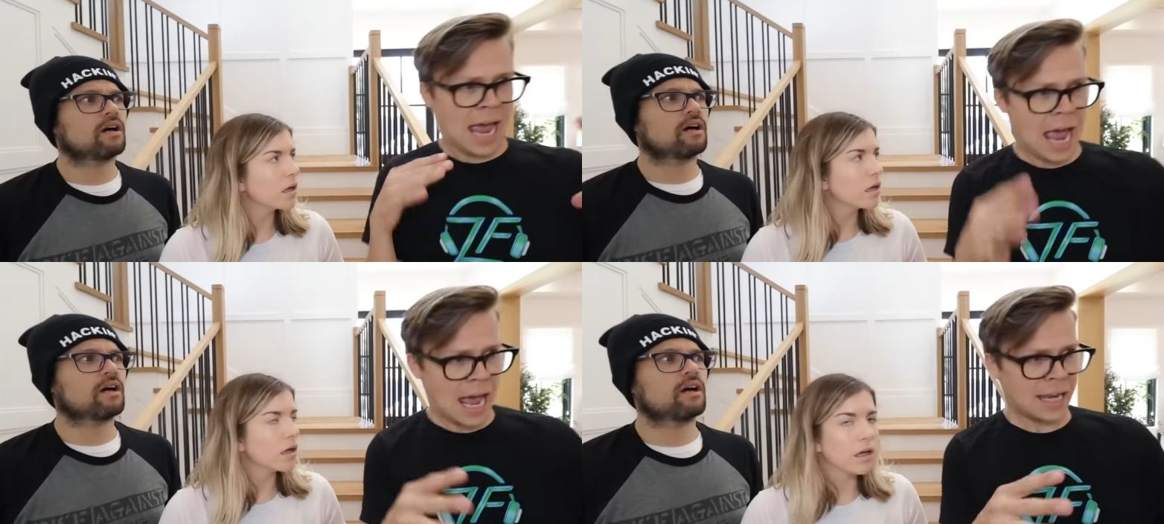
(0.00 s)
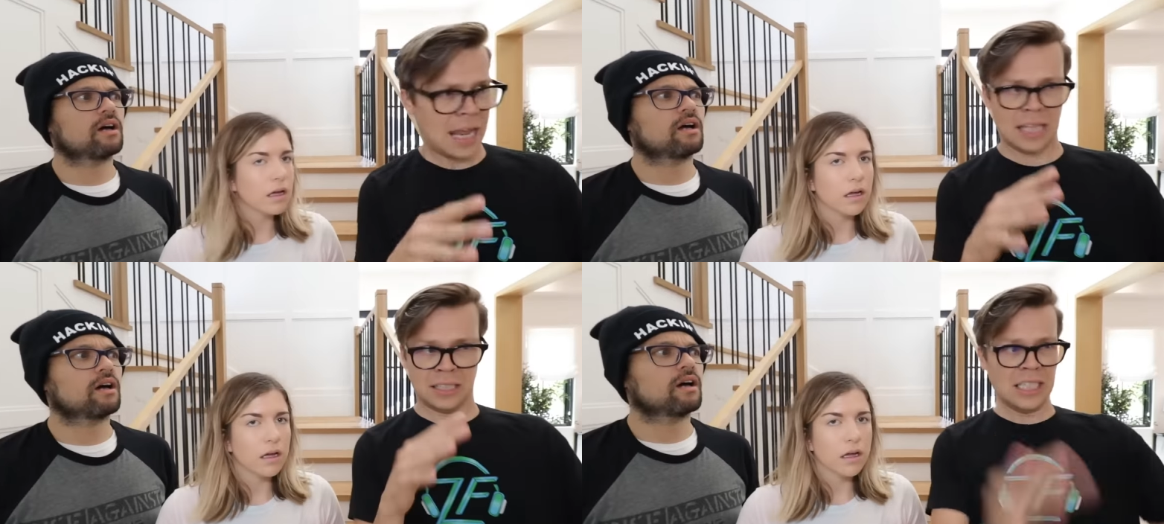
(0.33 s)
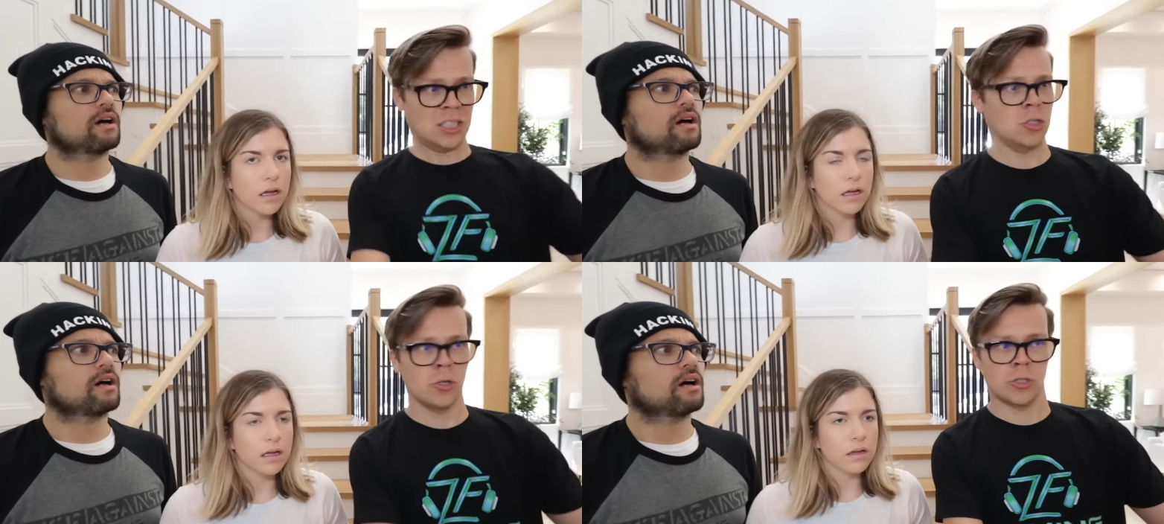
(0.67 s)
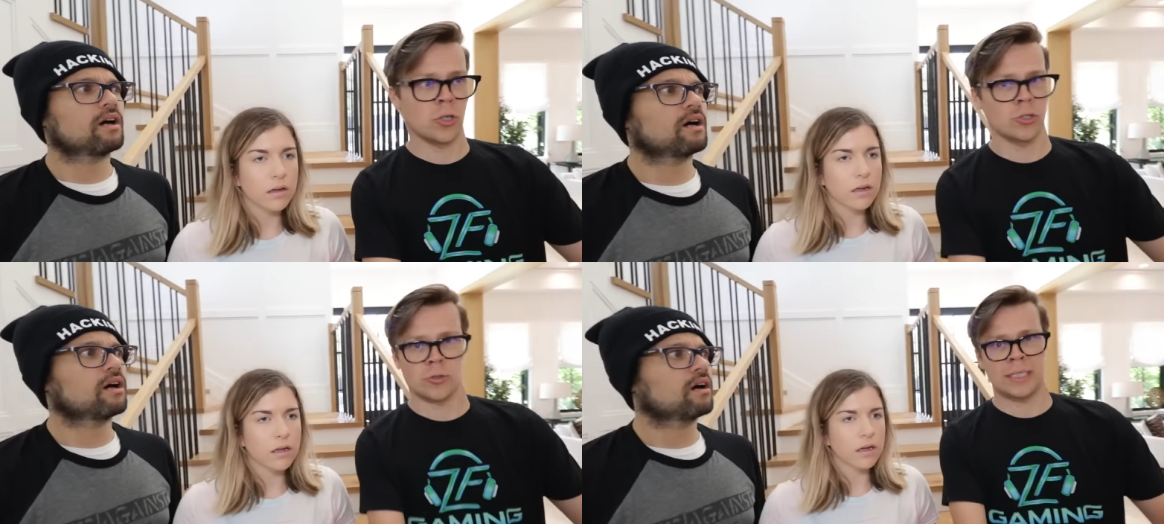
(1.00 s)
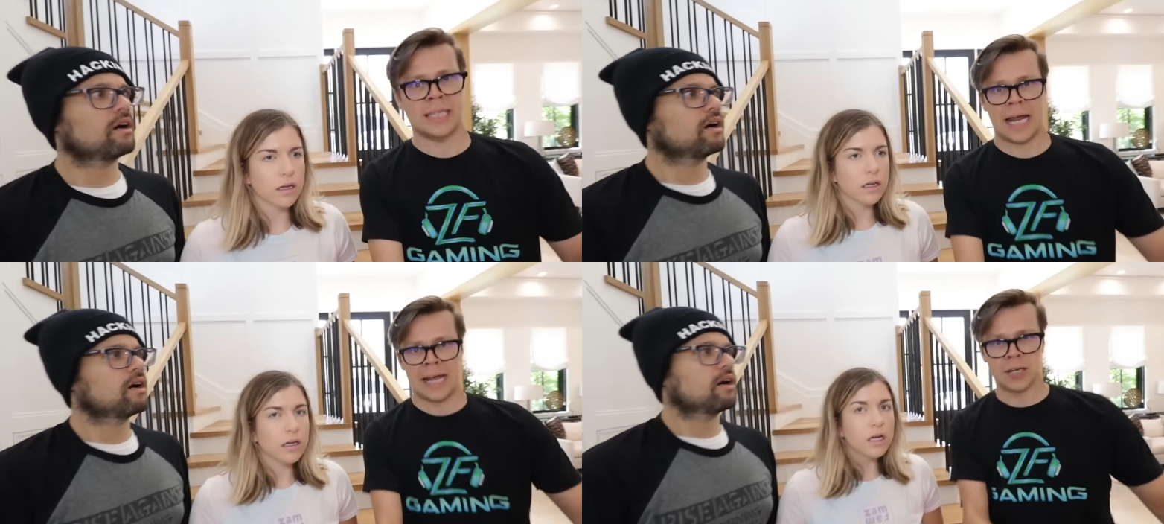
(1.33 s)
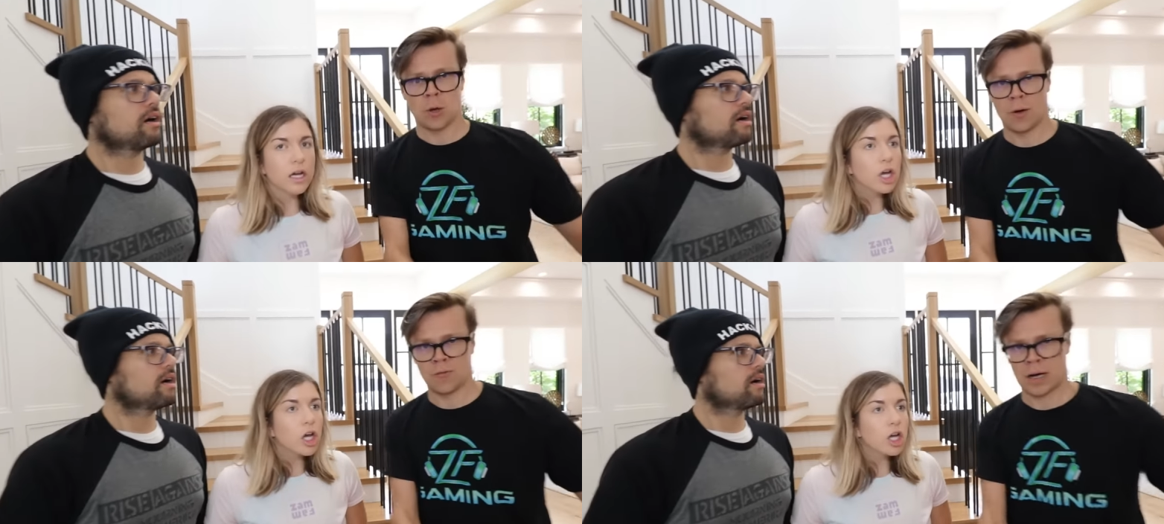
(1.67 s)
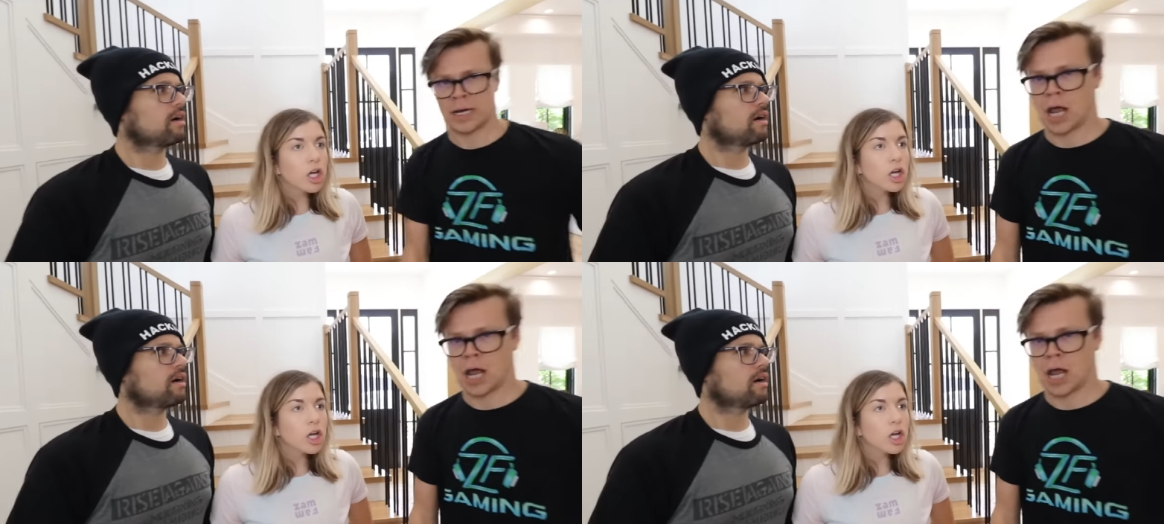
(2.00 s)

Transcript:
Speaker 1: had at least two surgeries that I know of right